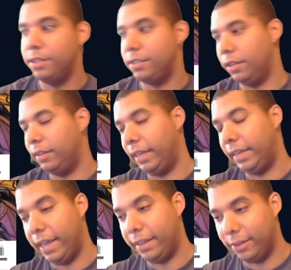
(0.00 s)
So they
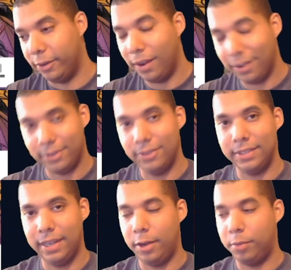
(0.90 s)
get their uncle
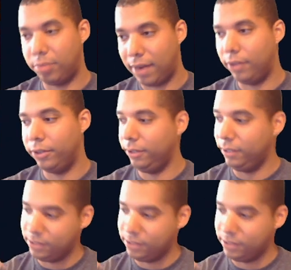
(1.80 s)
to help, Prowler.